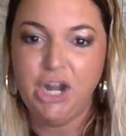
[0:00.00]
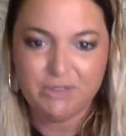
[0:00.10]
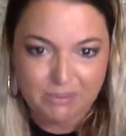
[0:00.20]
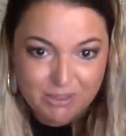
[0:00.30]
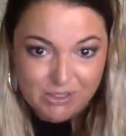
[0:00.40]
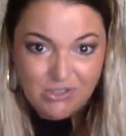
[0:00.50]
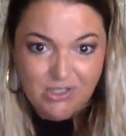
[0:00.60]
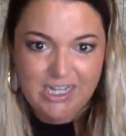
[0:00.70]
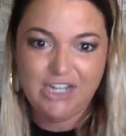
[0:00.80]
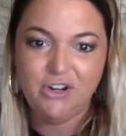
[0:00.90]
like this is
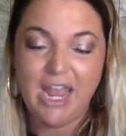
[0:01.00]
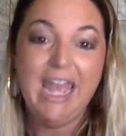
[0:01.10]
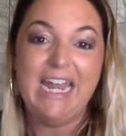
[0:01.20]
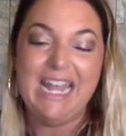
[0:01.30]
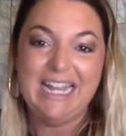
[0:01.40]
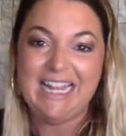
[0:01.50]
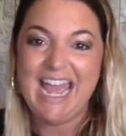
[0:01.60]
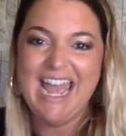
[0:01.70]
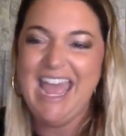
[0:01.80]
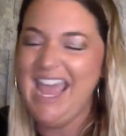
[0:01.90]
in your head. And
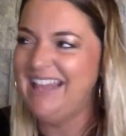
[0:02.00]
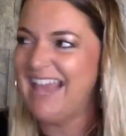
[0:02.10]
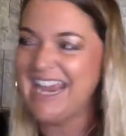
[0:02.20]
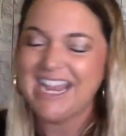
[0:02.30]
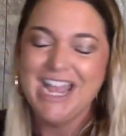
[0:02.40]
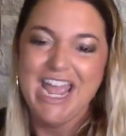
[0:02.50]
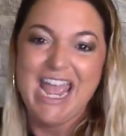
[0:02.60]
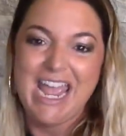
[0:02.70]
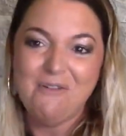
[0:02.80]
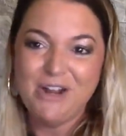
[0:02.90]
like,
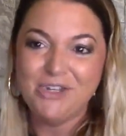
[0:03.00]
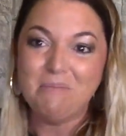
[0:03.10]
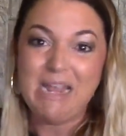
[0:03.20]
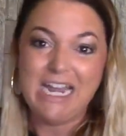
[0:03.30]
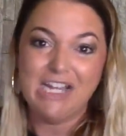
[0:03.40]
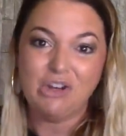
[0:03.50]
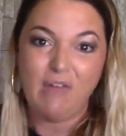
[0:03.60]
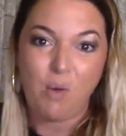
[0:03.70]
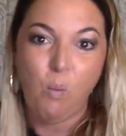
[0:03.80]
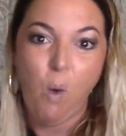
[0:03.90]
when you're manic, you're
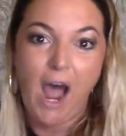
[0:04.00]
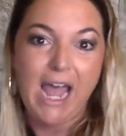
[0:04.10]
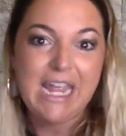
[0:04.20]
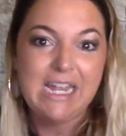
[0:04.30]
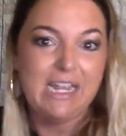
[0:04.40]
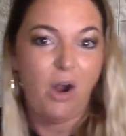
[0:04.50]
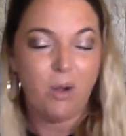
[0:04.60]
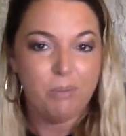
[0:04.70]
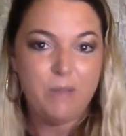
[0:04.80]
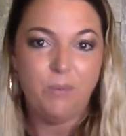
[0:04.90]
like, why aren't
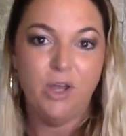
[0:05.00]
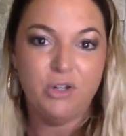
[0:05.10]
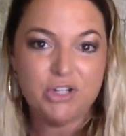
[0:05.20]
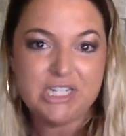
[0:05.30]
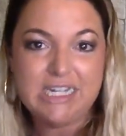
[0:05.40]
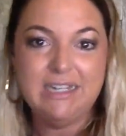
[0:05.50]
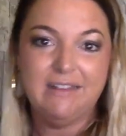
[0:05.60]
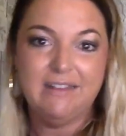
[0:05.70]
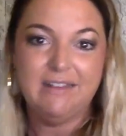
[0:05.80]
people understanding this?